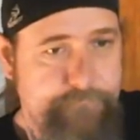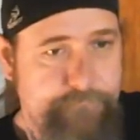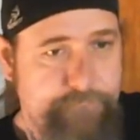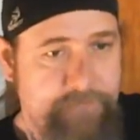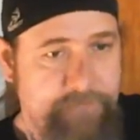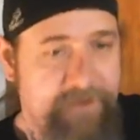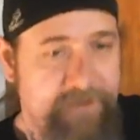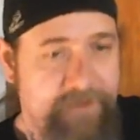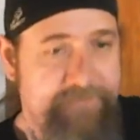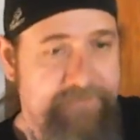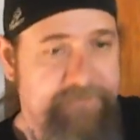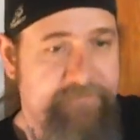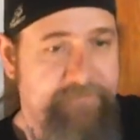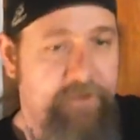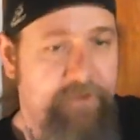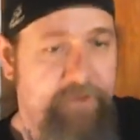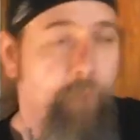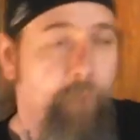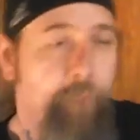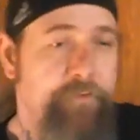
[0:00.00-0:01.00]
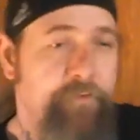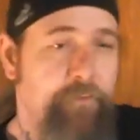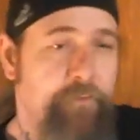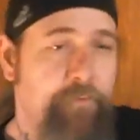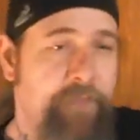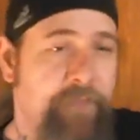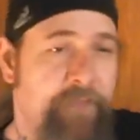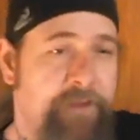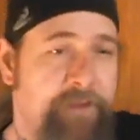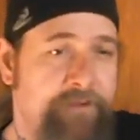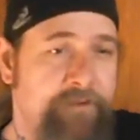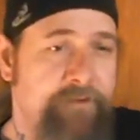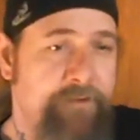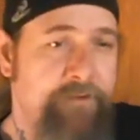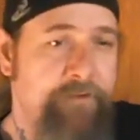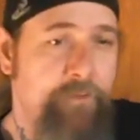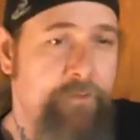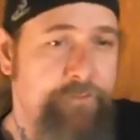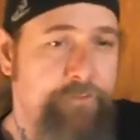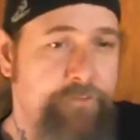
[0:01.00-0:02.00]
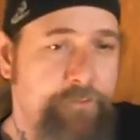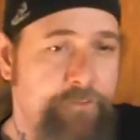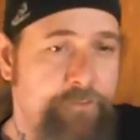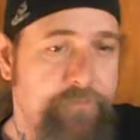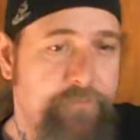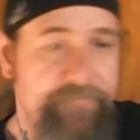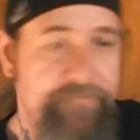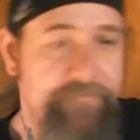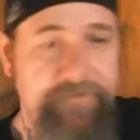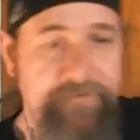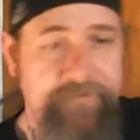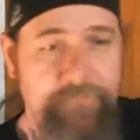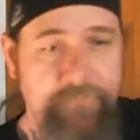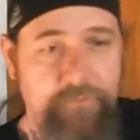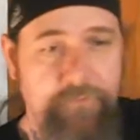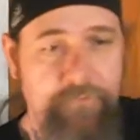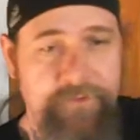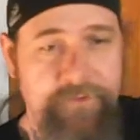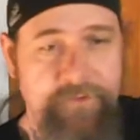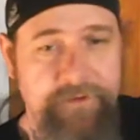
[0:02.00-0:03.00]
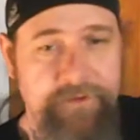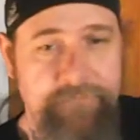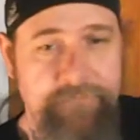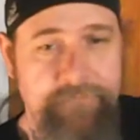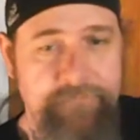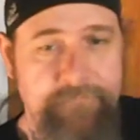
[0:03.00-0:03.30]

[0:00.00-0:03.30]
I guess if helping humanity know the truth is evil, then